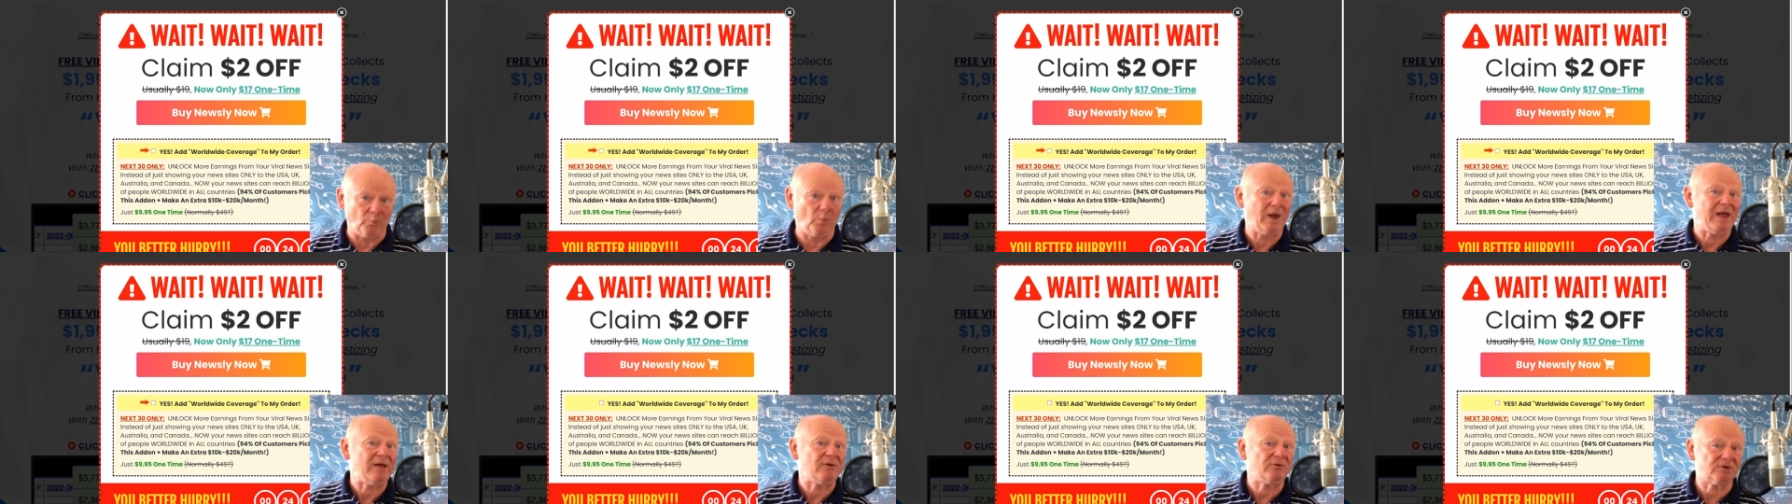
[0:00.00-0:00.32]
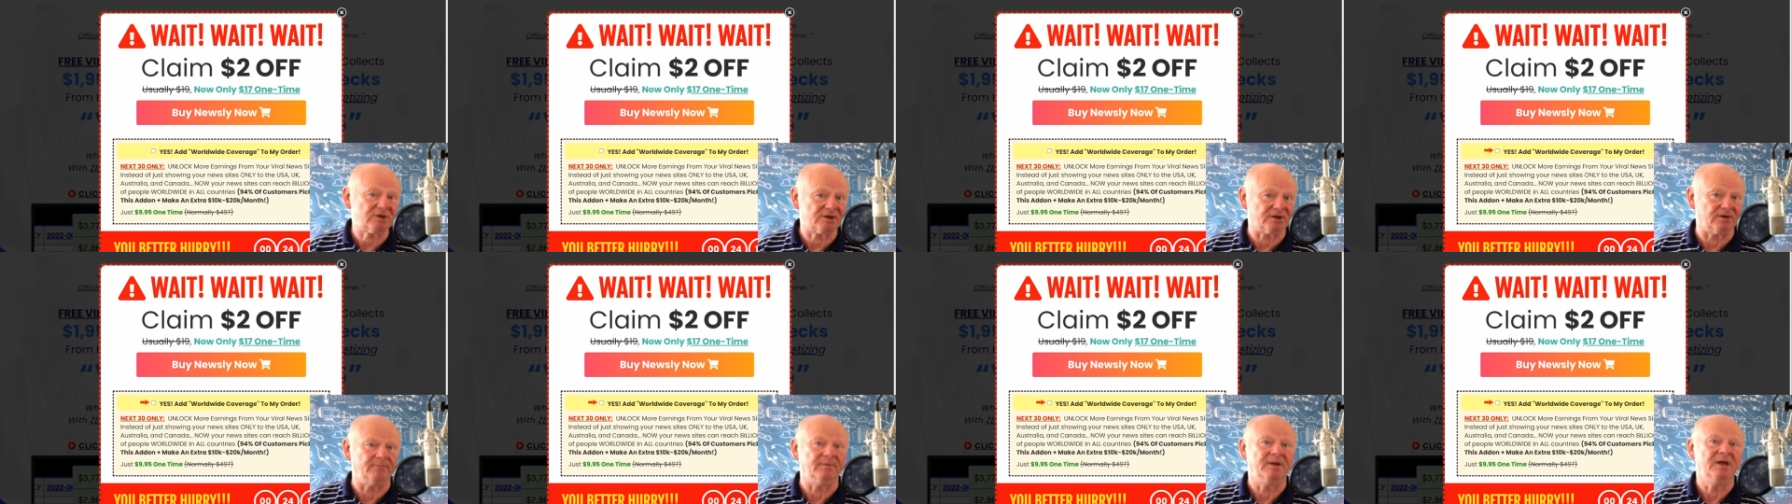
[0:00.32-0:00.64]

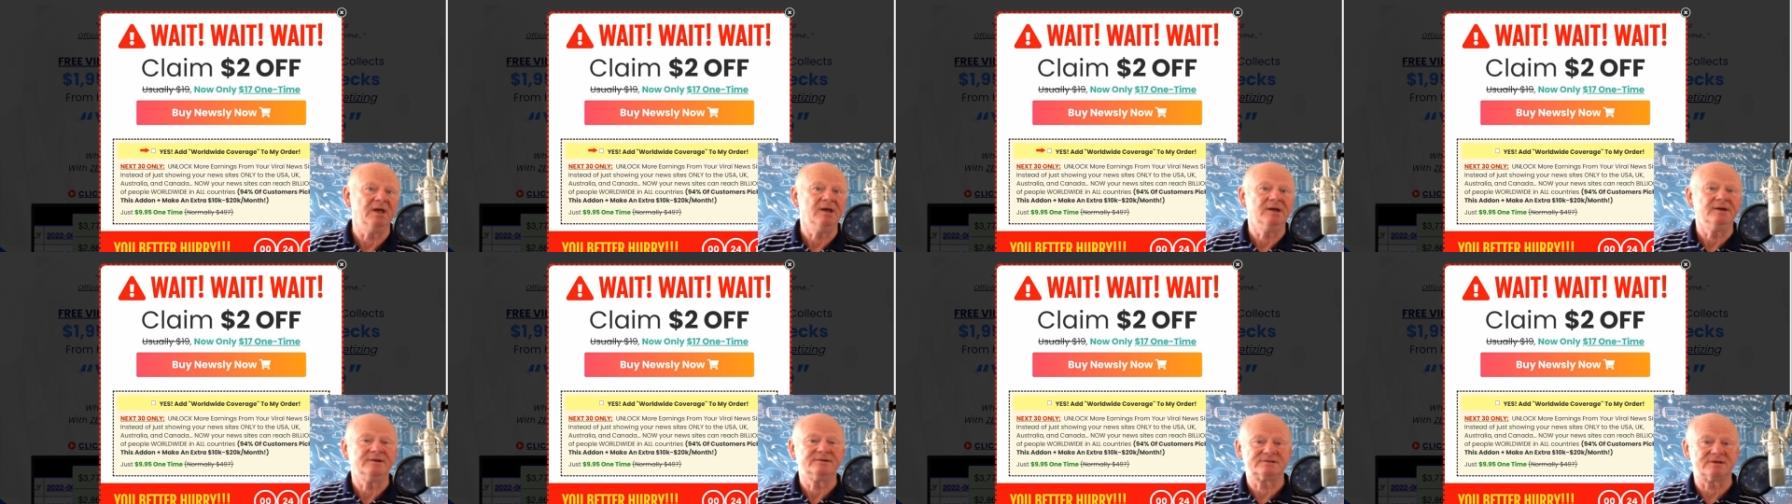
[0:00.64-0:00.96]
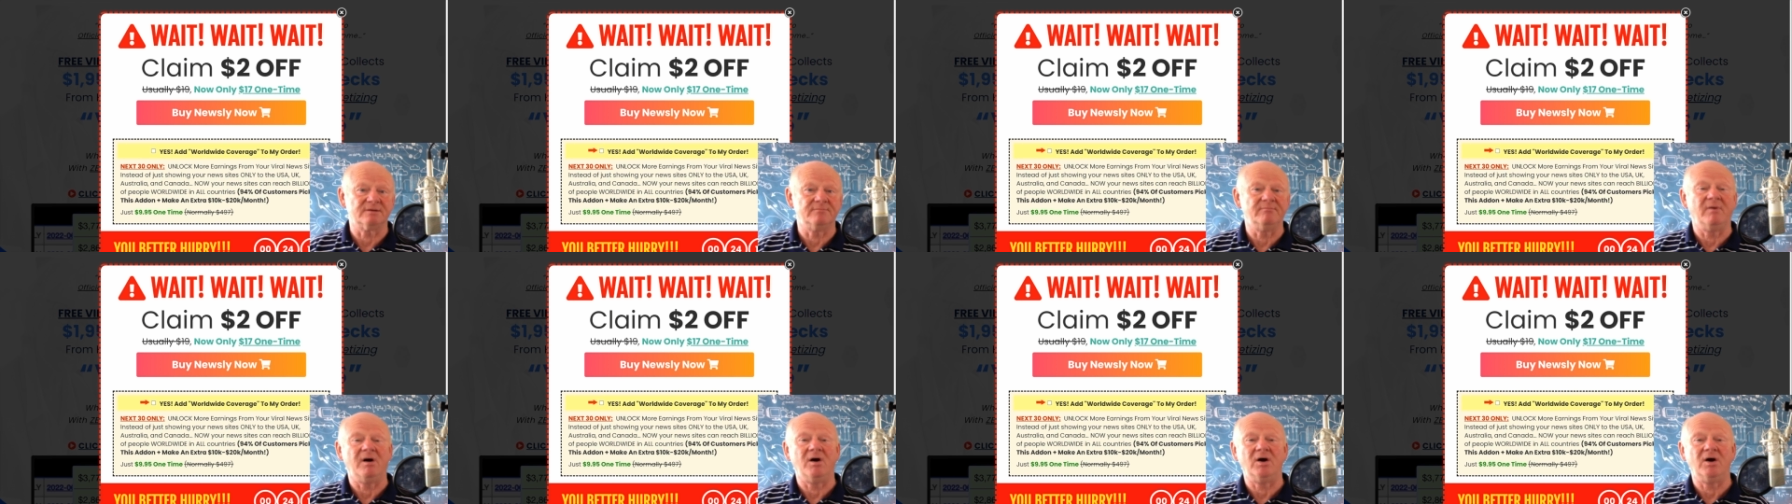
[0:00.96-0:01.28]
Welcome to
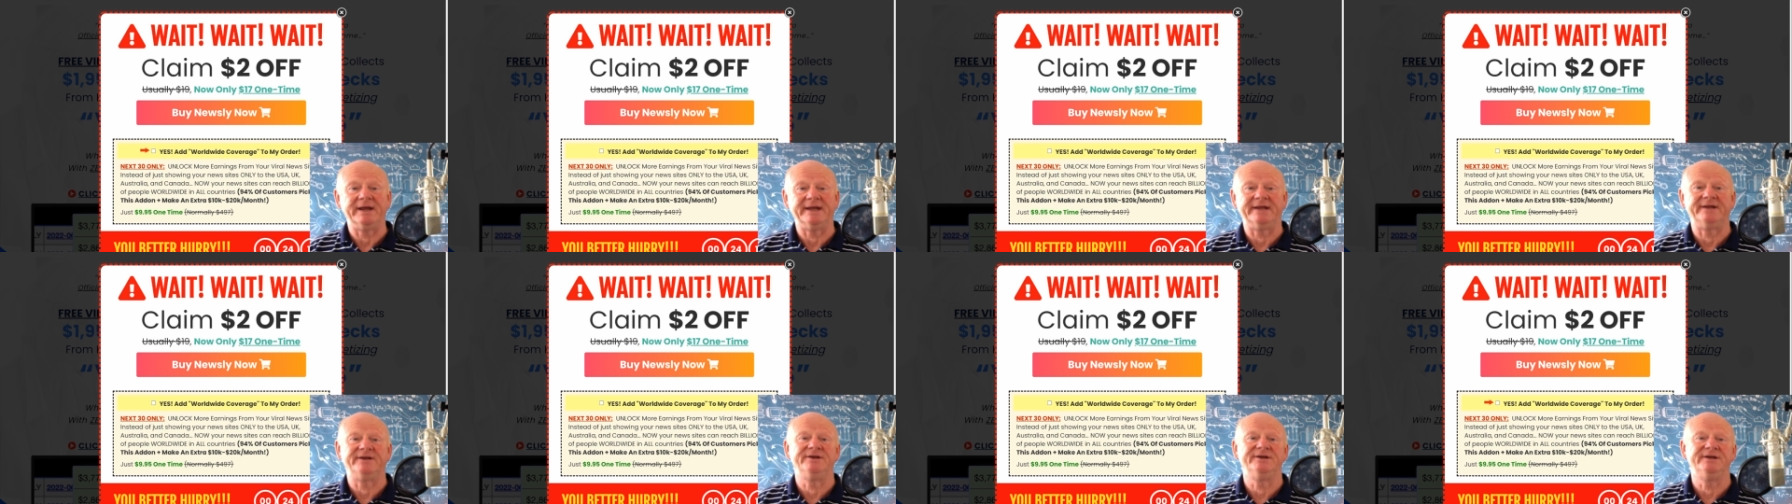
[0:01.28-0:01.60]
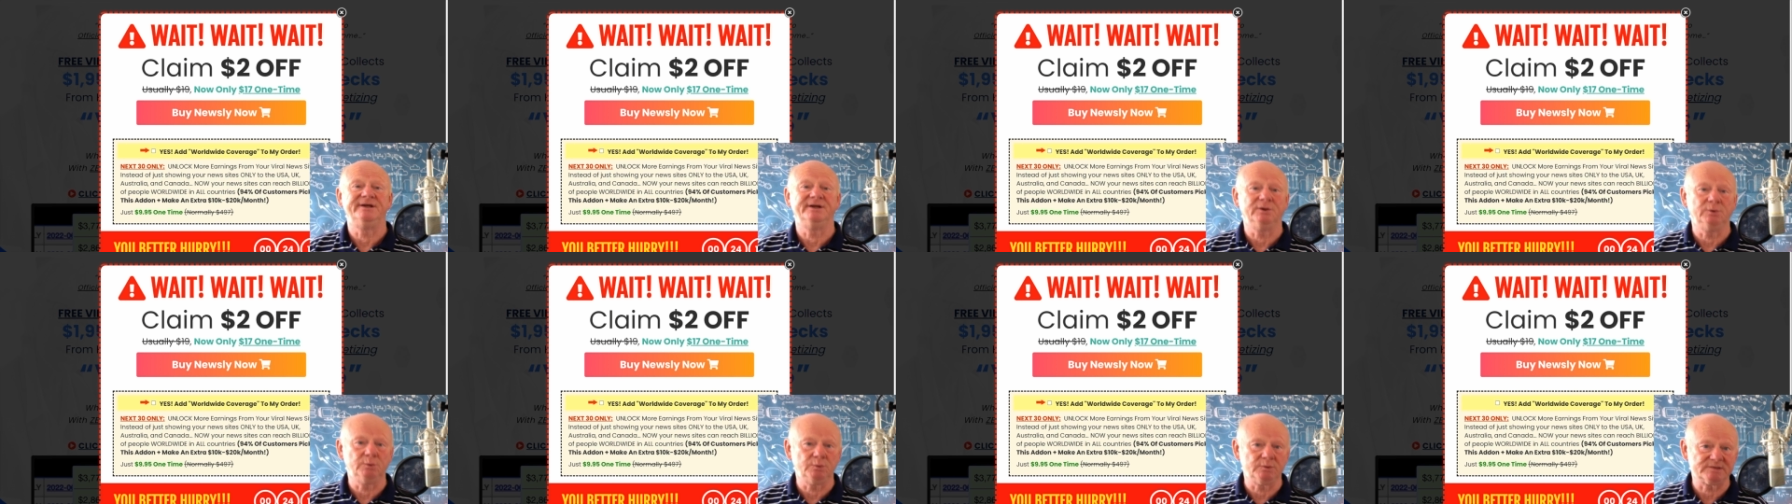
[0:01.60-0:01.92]
my
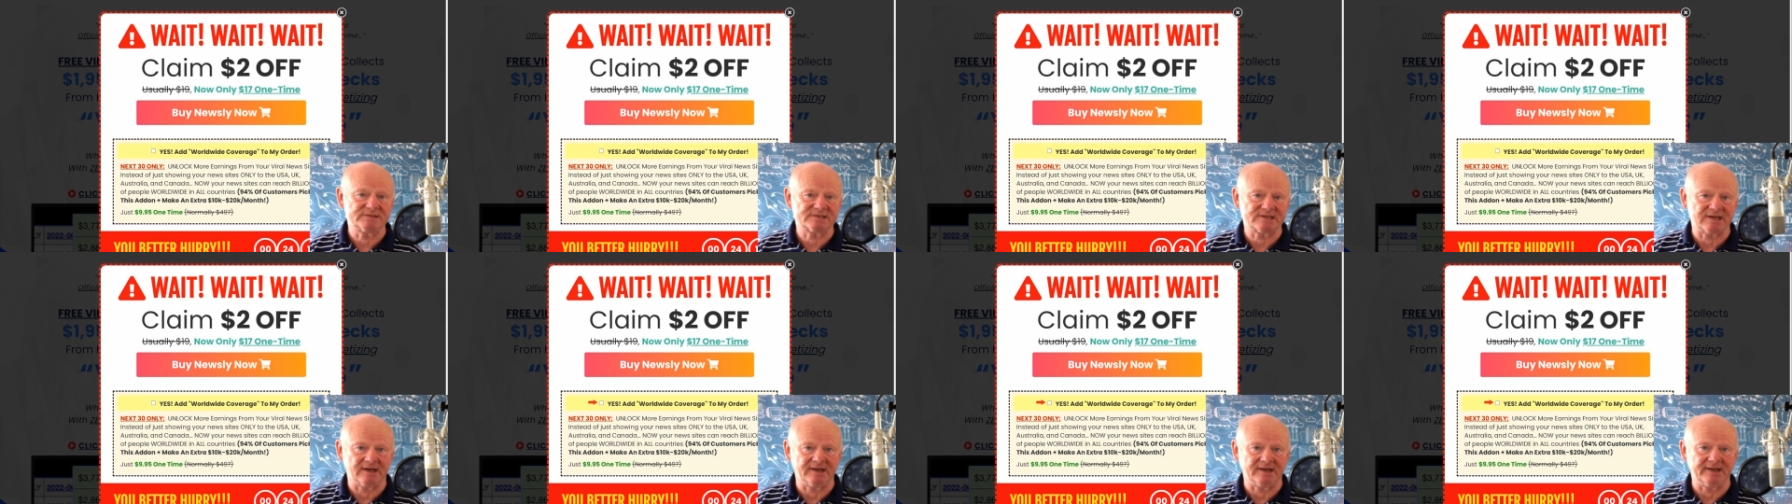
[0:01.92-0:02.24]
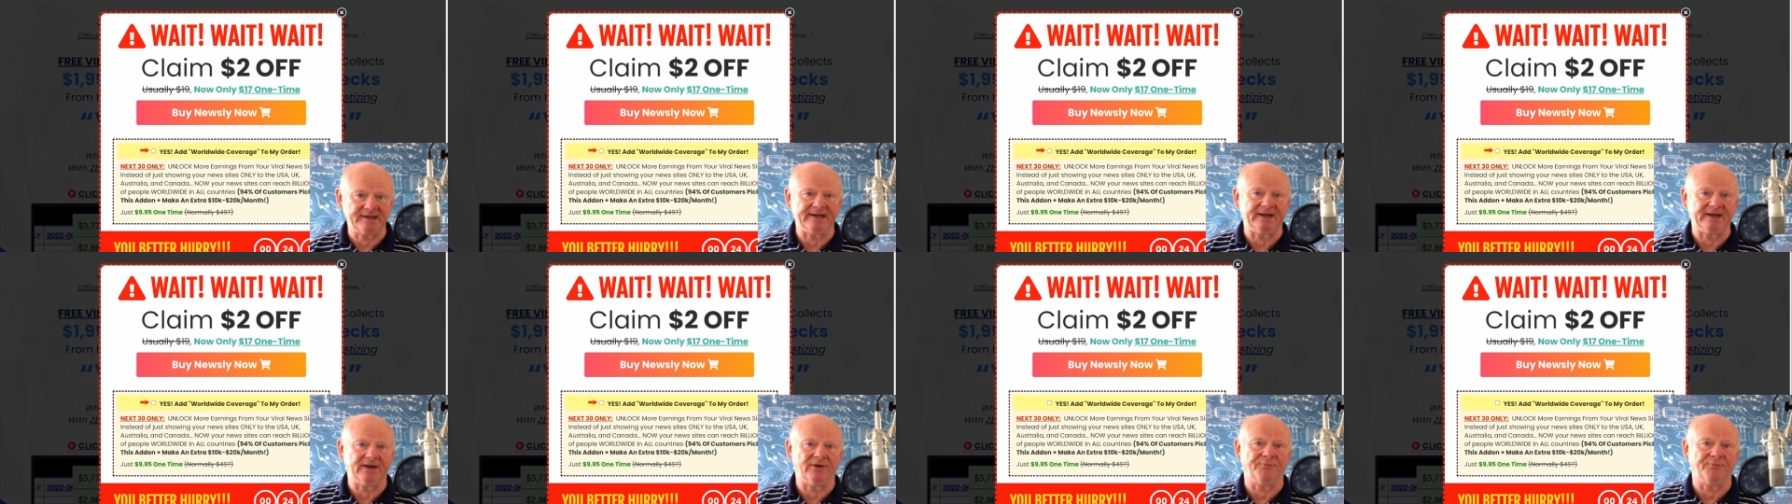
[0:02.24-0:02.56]

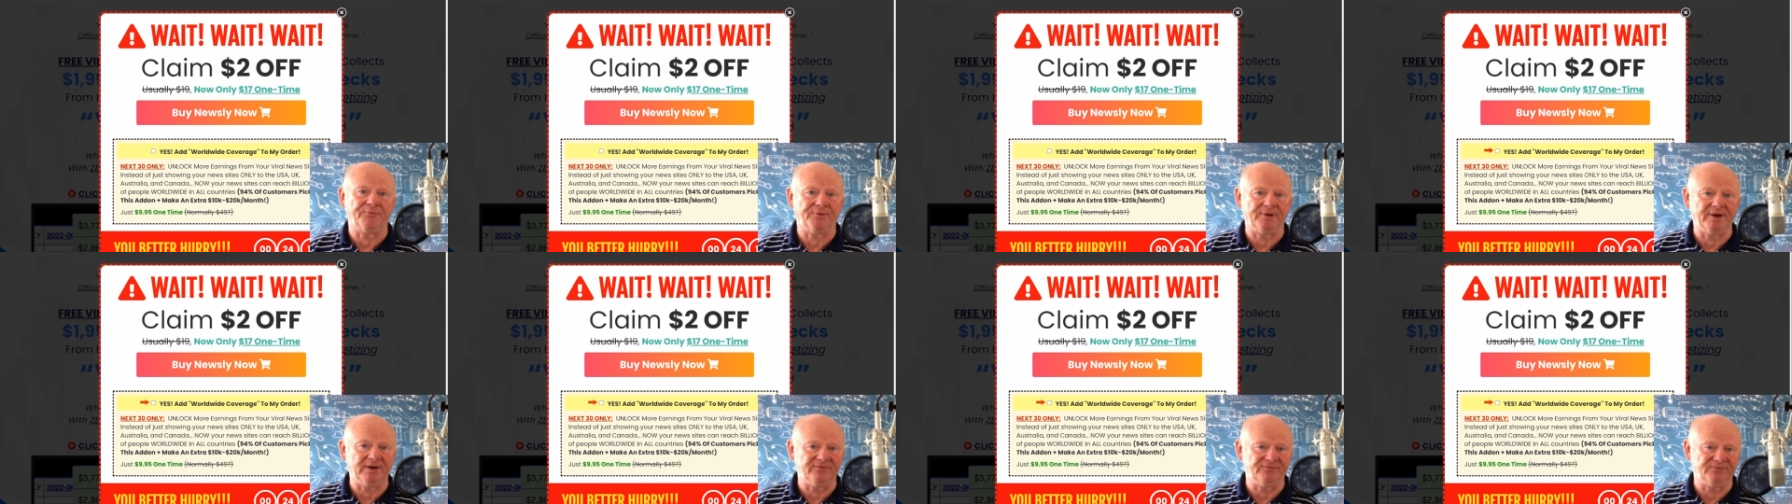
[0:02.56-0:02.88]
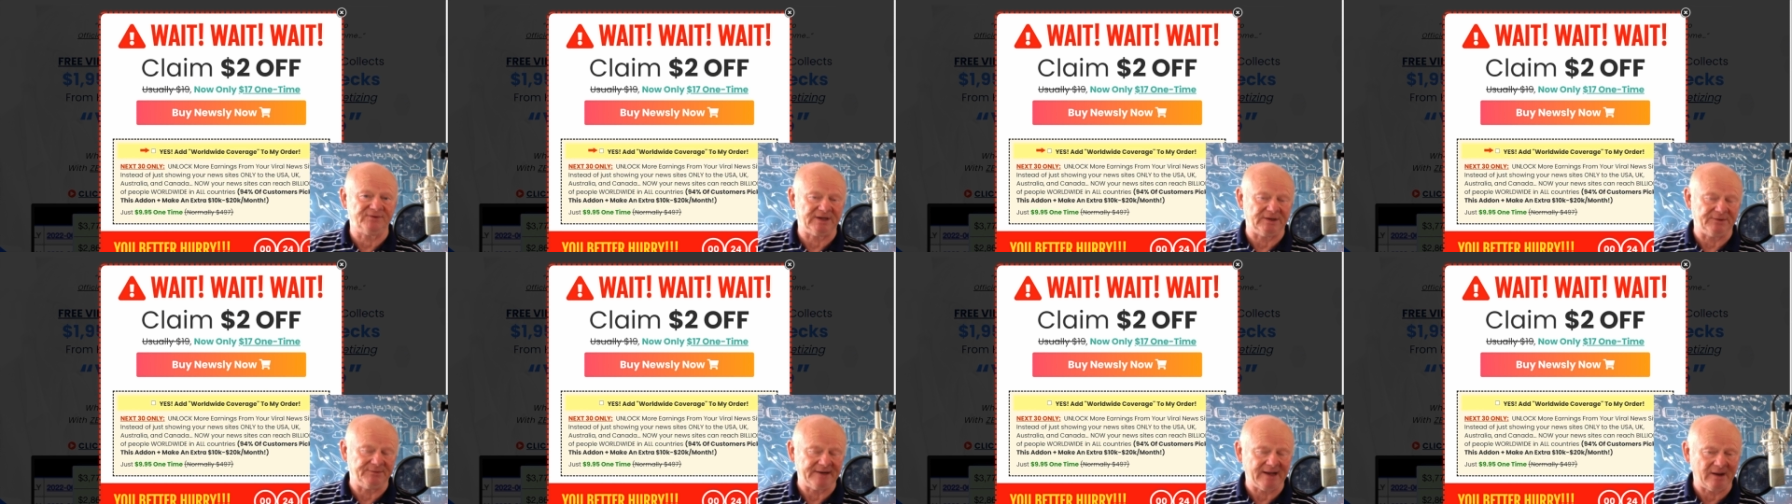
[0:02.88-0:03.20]
Newsly review.